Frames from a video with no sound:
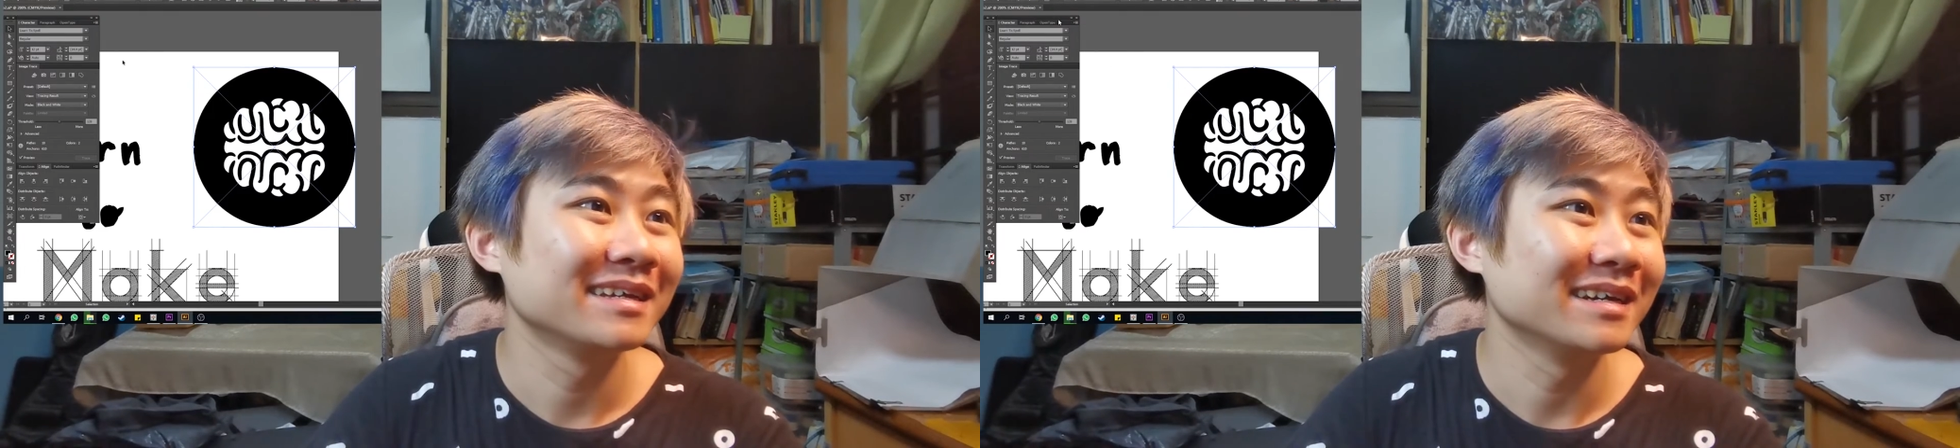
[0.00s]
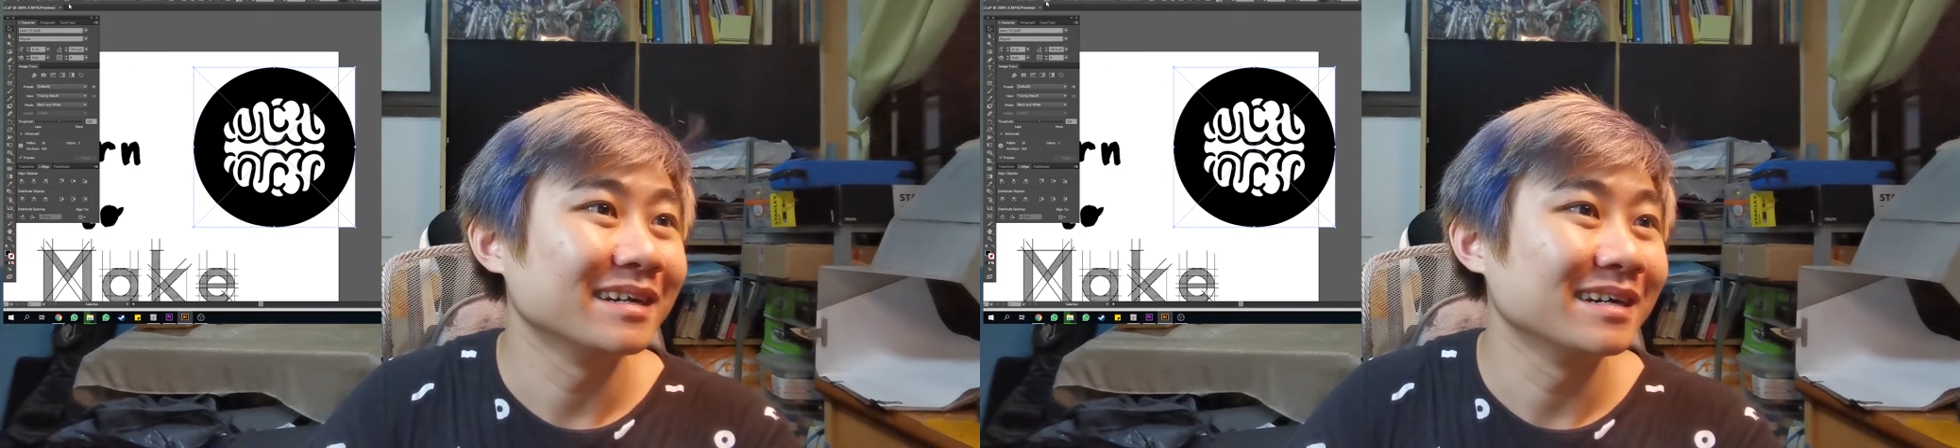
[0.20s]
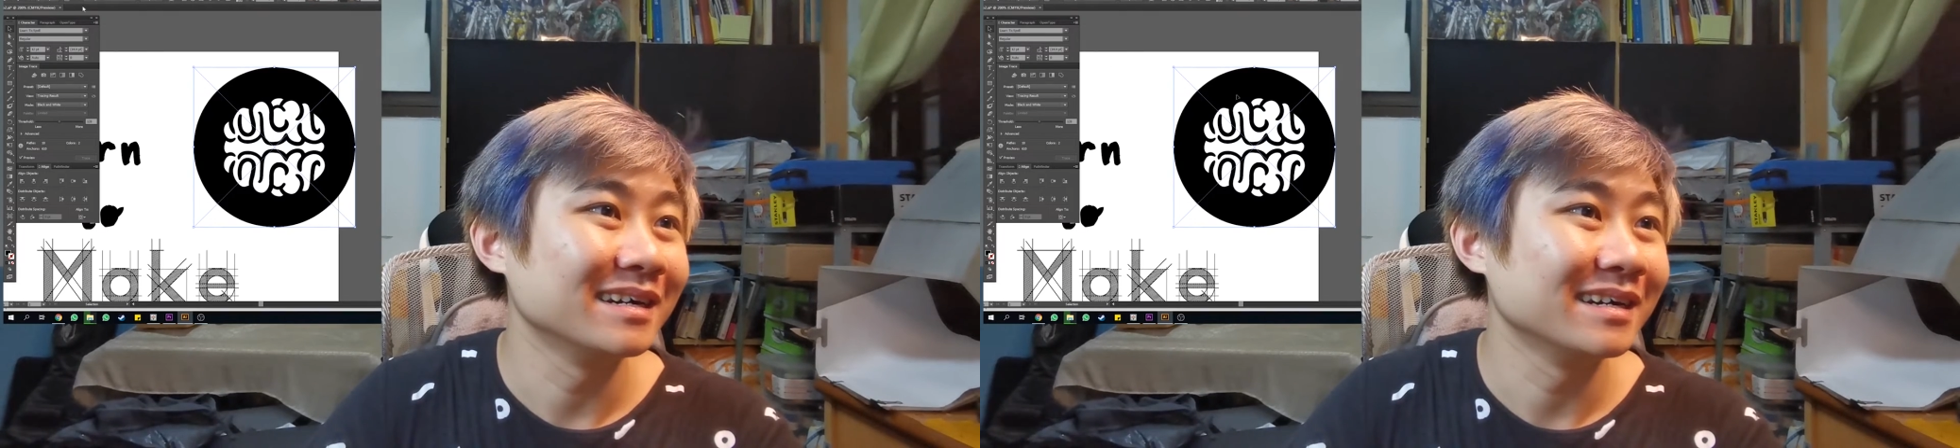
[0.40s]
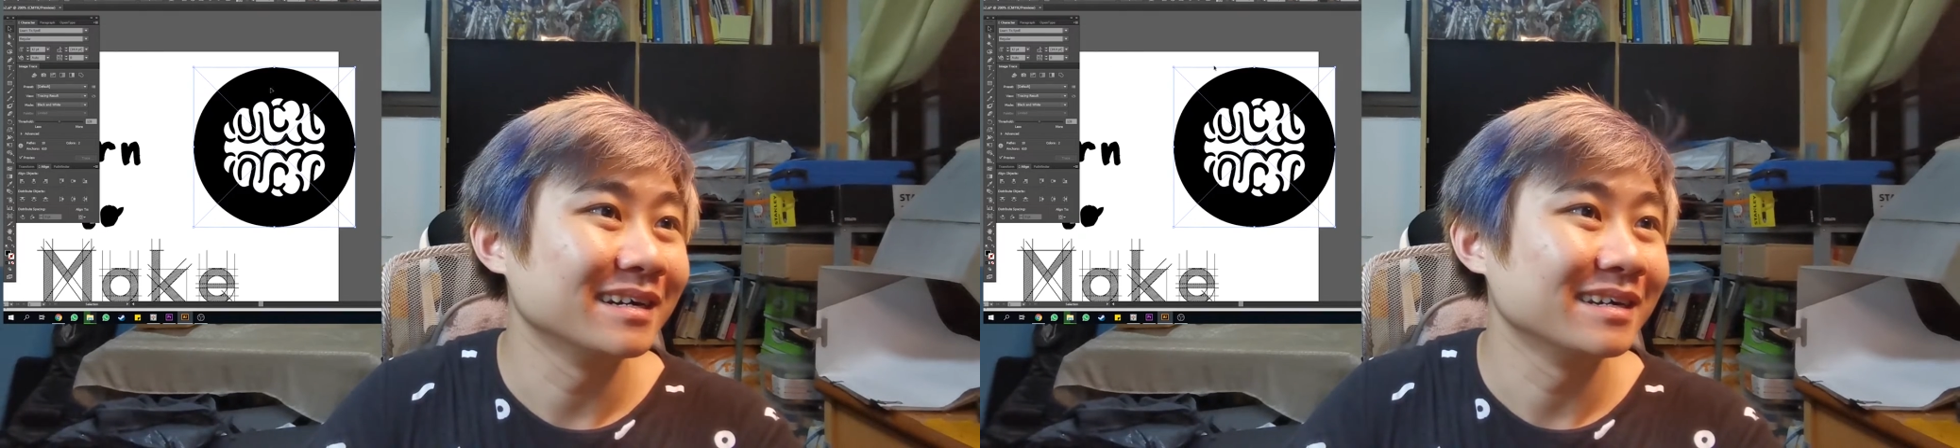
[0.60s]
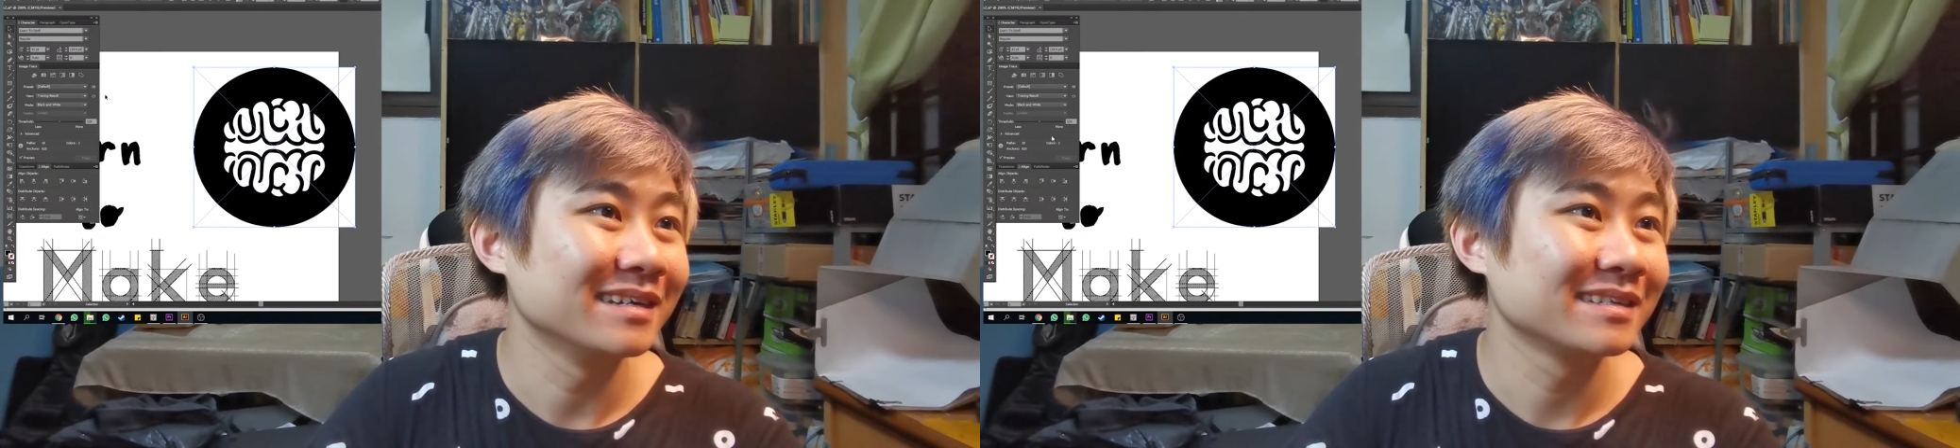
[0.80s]

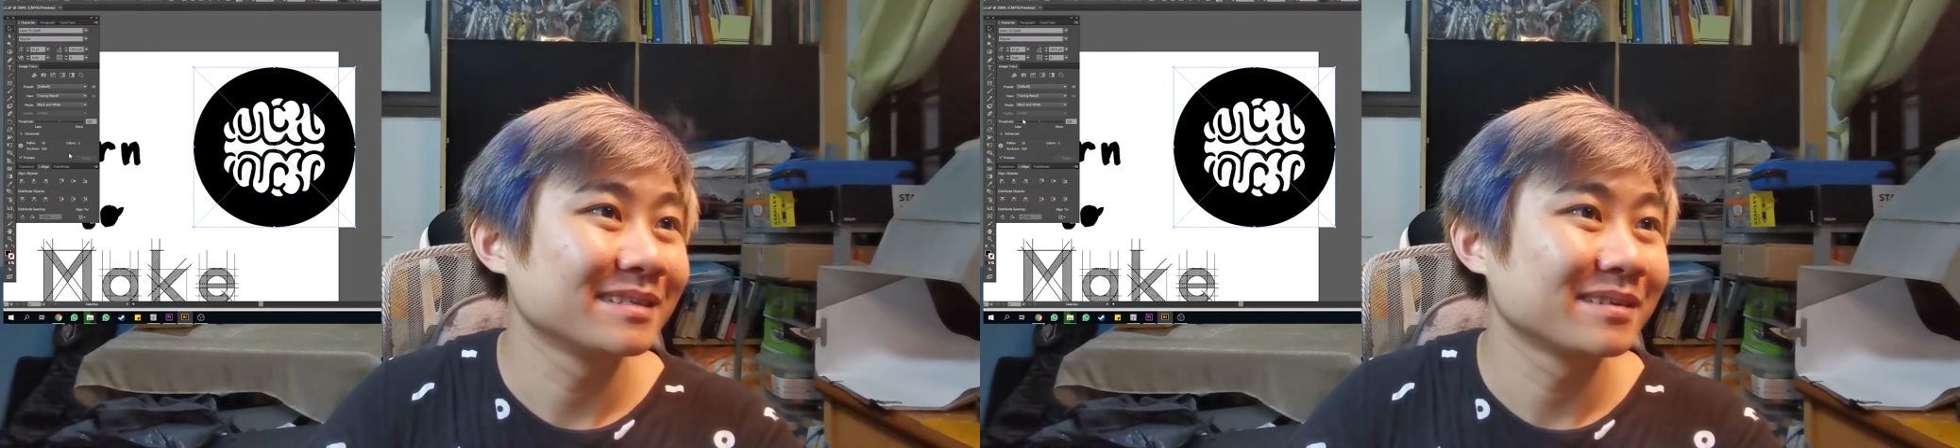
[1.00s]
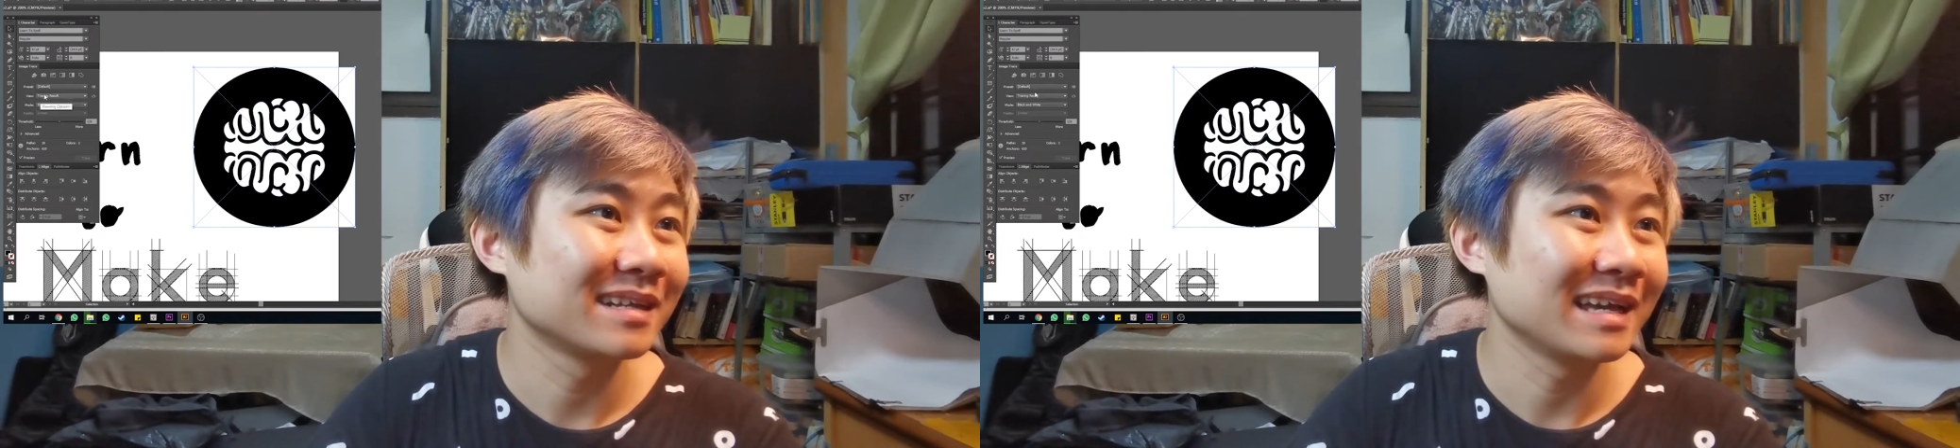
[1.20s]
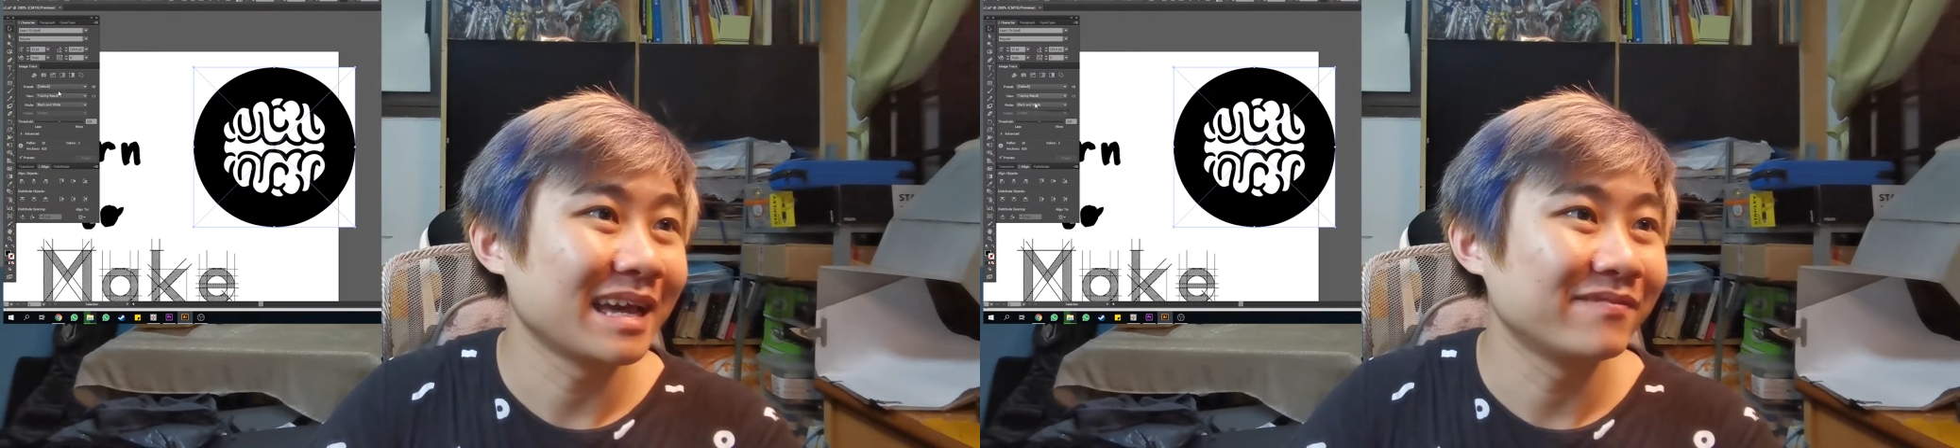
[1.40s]
Click